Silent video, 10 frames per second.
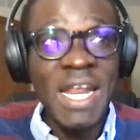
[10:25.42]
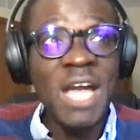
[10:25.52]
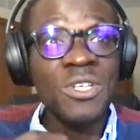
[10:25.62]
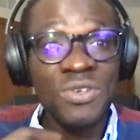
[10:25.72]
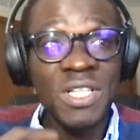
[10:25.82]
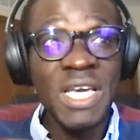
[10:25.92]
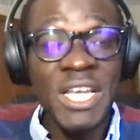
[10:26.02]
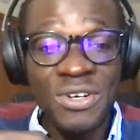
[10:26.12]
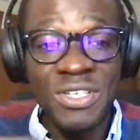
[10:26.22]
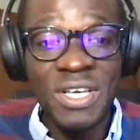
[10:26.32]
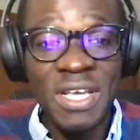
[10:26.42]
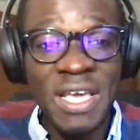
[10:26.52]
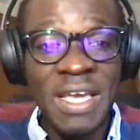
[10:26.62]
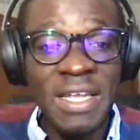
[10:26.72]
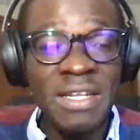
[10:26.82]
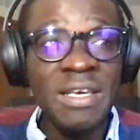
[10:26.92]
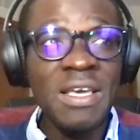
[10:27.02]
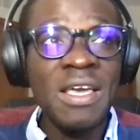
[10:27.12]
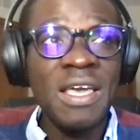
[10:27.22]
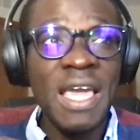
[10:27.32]
And I was really interested in
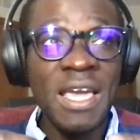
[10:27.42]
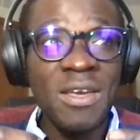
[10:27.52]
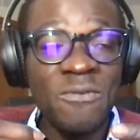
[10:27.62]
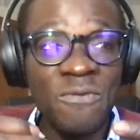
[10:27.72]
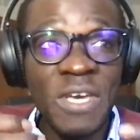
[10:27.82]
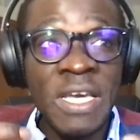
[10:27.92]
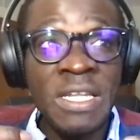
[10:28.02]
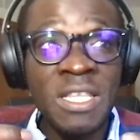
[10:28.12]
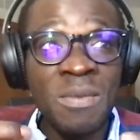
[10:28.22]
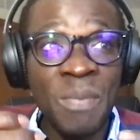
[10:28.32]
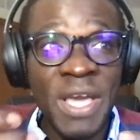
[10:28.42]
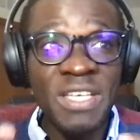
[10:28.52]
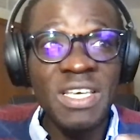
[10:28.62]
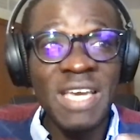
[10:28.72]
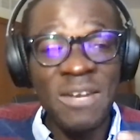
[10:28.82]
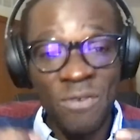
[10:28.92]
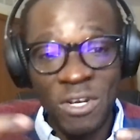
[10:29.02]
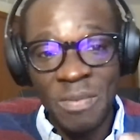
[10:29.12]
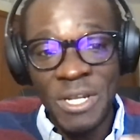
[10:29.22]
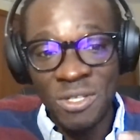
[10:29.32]
in the basic and
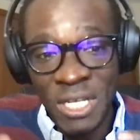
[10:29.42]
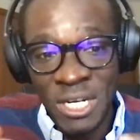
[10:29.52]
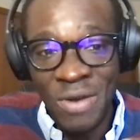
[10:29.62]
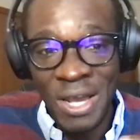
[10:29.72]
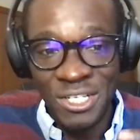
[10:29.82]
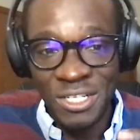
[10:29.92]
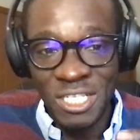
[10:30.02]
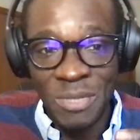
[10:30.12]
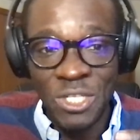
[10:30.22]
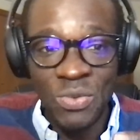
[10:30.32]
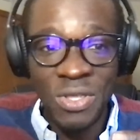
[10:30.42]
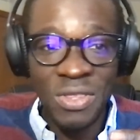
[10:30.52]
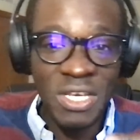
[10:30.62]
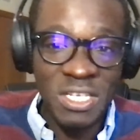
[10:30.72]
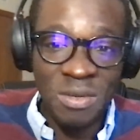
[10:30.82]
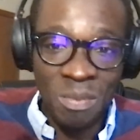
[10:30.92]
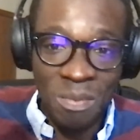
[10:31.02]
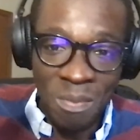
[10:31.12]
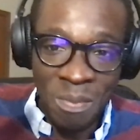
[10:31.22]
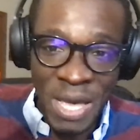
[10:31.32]
fundamental interactions between these
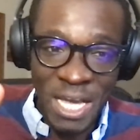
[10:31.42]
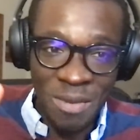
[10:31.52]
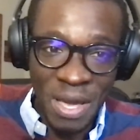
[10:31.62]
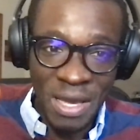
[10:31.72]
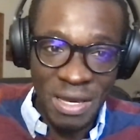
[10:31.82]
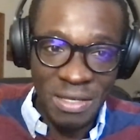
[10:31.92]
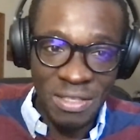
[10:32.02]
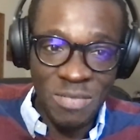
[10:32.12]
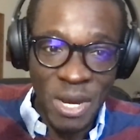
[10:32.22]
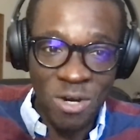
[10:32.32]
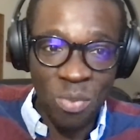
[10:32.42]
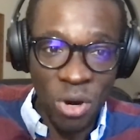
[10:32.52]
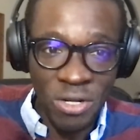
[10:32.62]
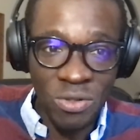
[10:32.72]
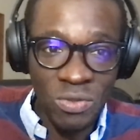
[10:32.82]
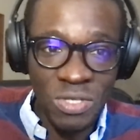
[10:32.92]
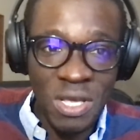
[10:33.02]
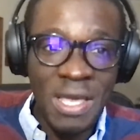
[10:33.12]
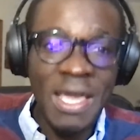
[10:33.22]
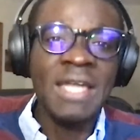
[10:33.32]
backpack, these
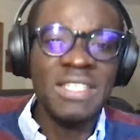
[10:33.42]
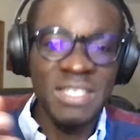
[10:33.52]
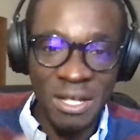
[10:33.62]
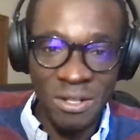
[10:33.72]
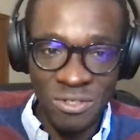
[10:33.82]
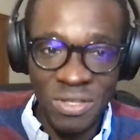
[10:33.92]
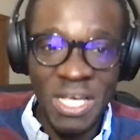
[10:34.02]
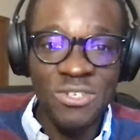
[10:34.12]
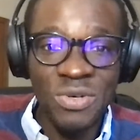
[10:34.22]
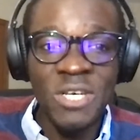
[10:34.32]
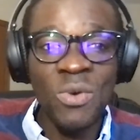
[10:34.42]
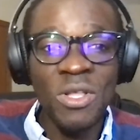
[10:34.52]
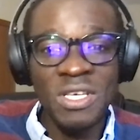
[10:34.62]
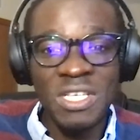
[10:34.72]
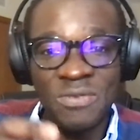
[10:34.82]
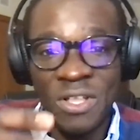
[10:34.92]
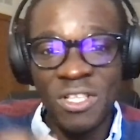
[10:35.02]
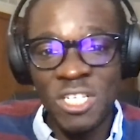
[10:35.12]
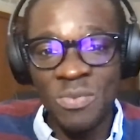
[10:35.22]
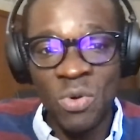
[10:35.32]
microparticles, and cells. So that's really what this
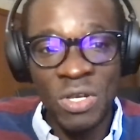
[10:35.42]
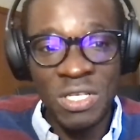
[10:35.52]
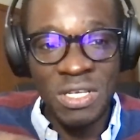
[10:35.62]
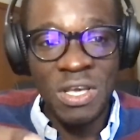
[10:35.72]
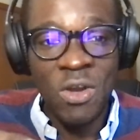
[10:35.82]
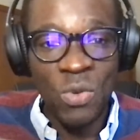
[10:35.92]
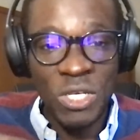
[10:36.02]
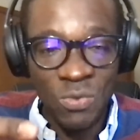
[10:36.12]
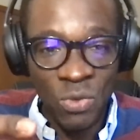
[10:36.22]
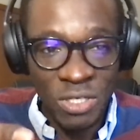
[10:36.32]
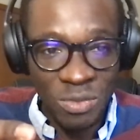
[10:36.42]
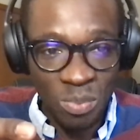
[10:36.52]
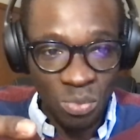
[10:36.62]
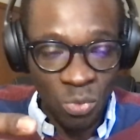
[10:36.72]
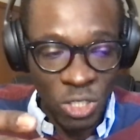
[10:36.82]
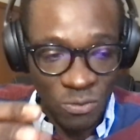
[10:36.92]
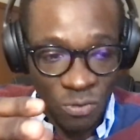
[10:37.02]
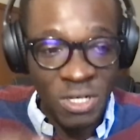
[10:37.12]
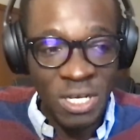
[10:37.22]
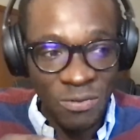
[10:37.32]
fellowship was was was was
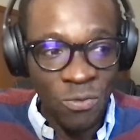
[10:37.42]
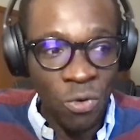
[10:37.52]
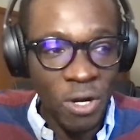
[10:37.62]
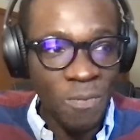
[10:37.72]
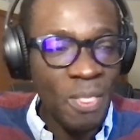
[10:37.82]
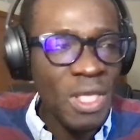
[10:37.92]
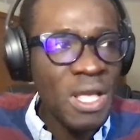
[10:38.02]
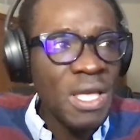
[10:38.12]
funded for.